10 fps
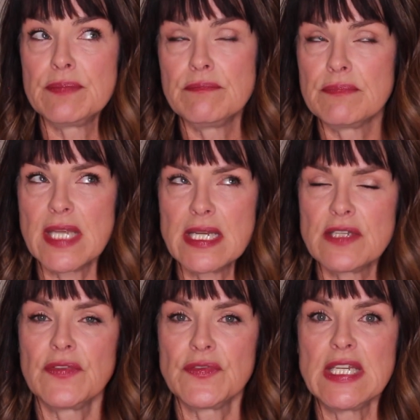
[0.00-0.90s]
mm, 10
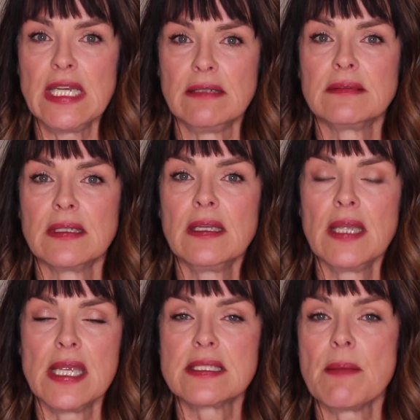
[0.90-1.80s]
to 15
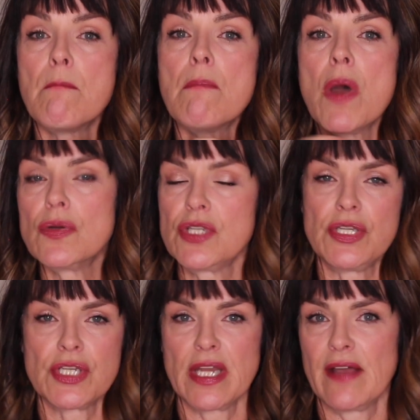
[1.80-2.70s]
is the most
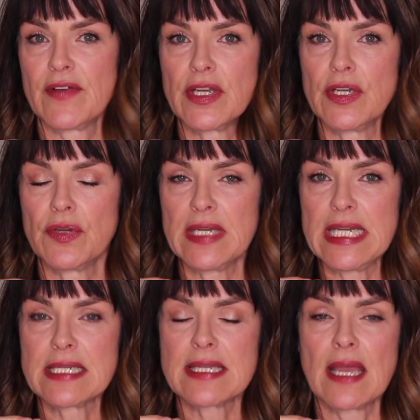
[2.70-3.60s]
you should have on an
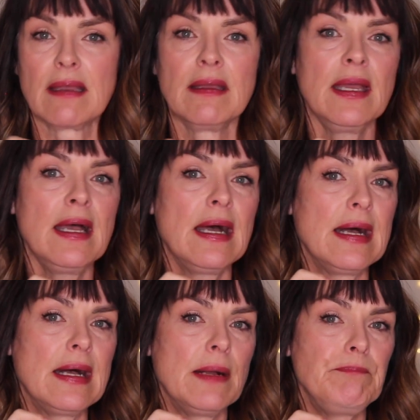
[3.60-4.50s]
ingredient deck.
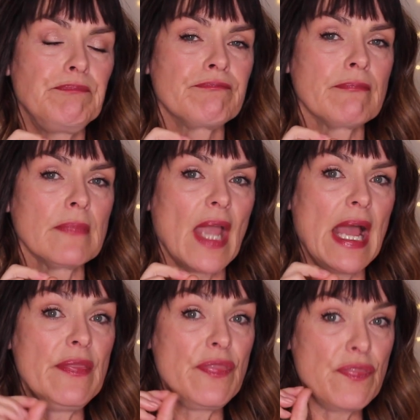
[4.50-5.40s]
Um,
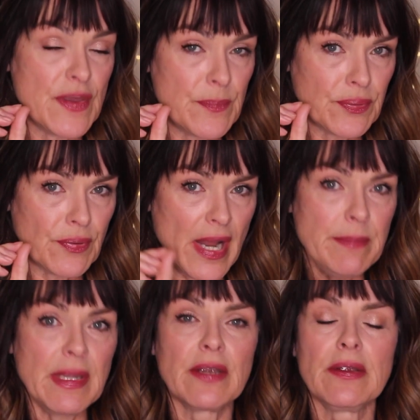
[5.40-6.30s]
and the
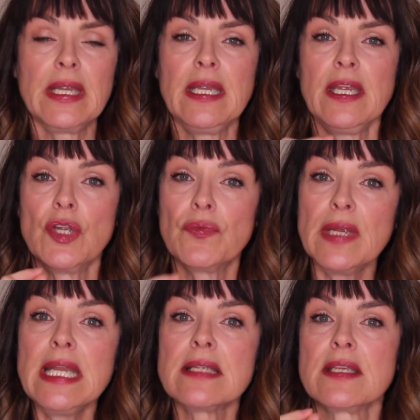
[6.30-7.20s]
primary
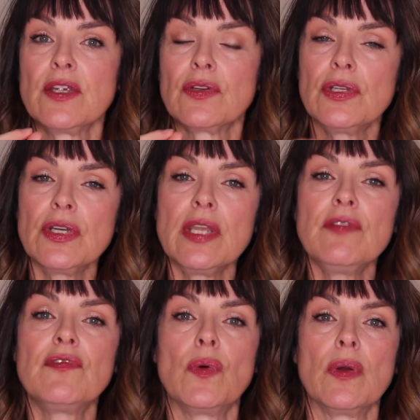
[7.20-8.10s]
ingredients that you're
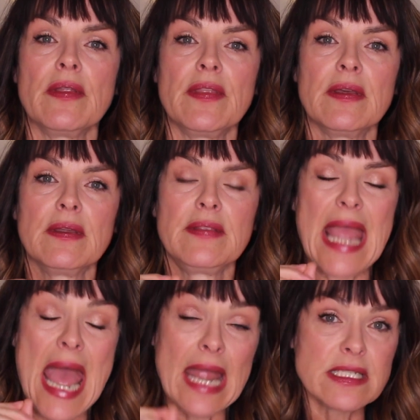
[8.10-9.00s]
looking for, the,
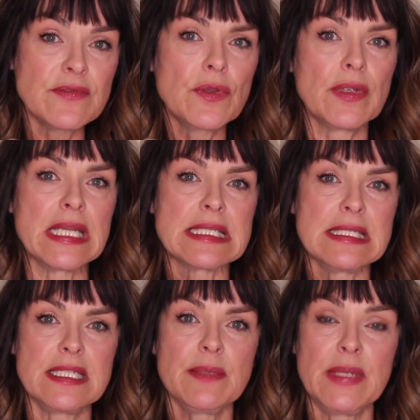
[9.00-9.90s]
the active ingredients,
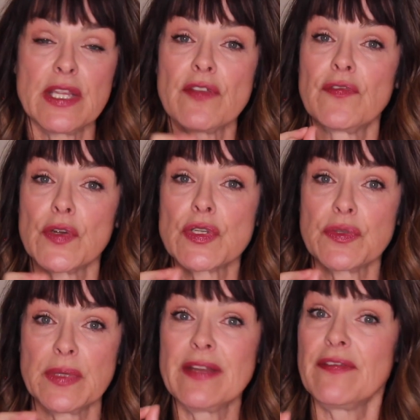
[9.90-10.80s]
need to be in the first
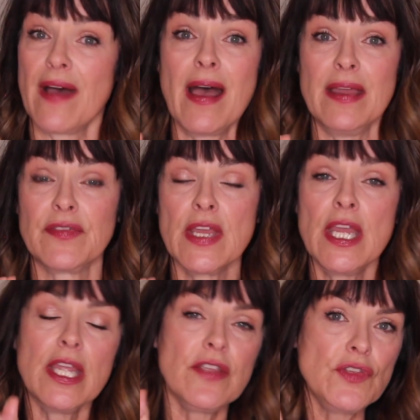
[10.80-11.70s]
three to five.
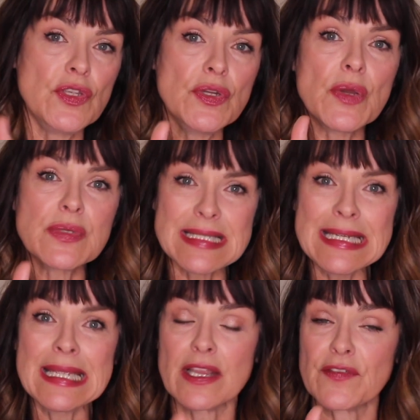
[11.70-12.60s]
If you don't
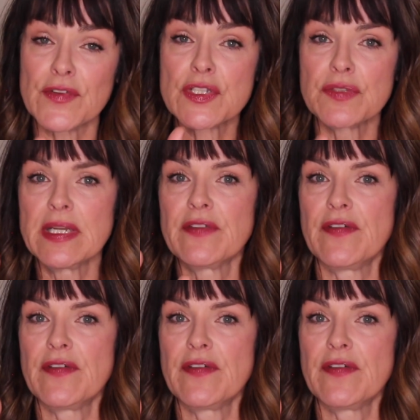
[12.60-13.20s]
see it in the first three to